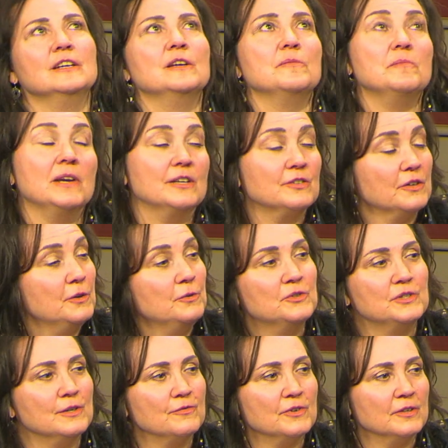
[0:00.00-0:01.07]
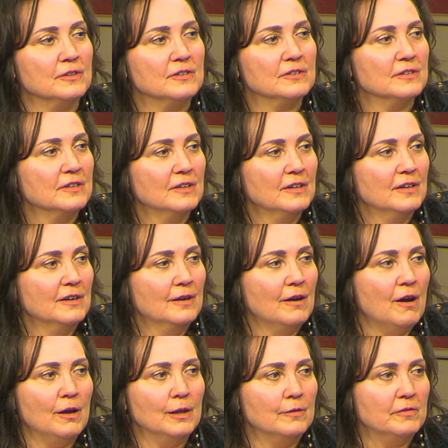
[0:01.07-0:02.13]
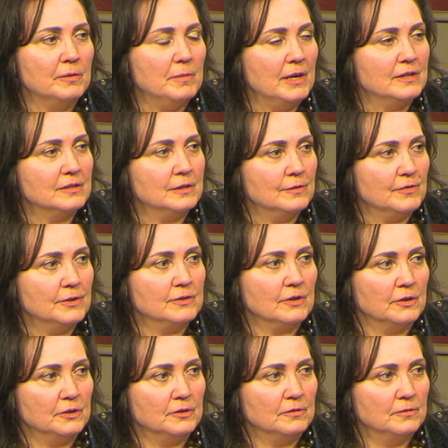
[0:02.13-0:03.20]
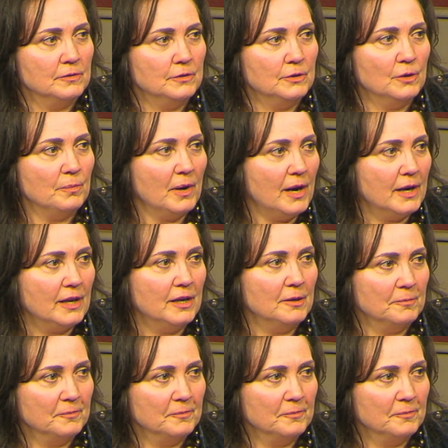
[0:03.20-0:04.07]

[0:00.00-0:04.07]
makes a huge difference. All of it makes a difference on your body.